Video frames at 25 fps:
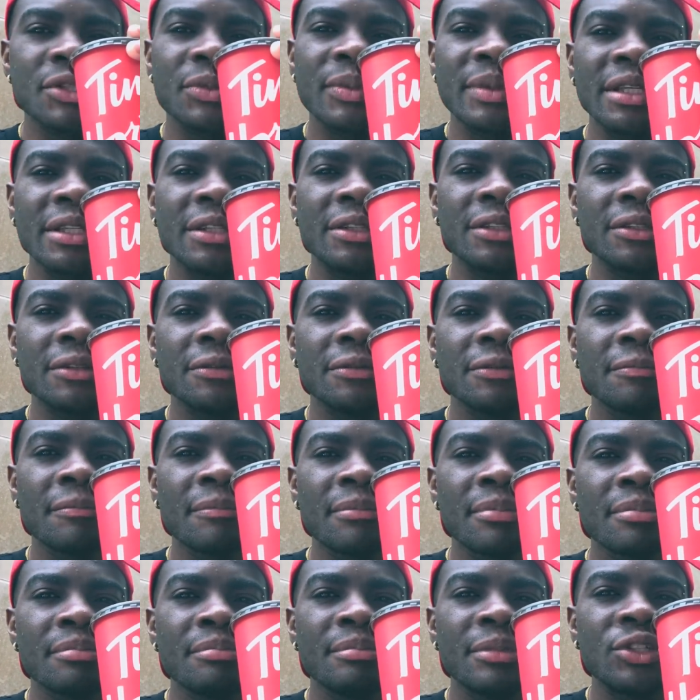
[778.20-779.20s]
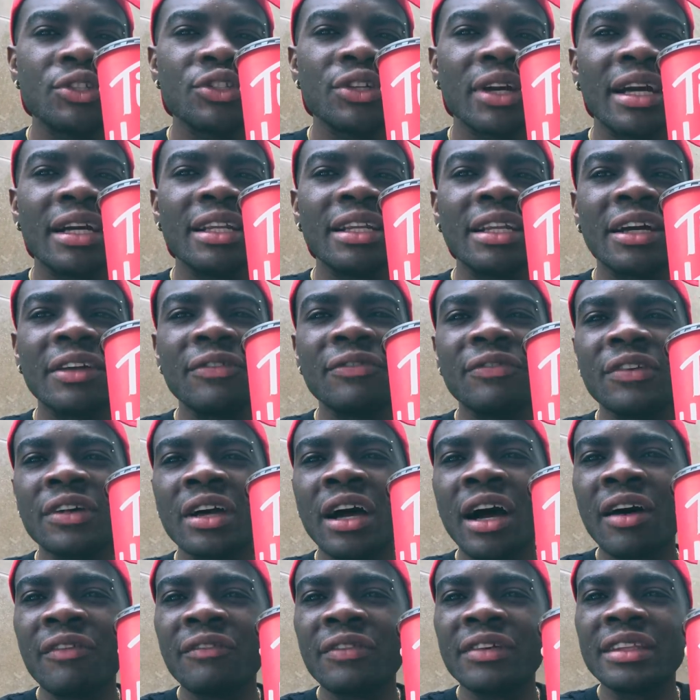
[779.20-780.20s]
sweet. I try not to
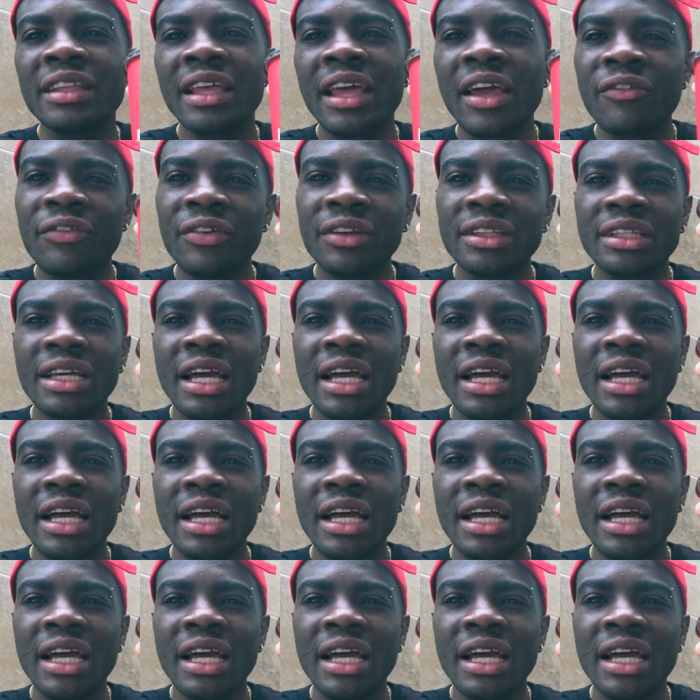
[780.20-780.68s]
have it every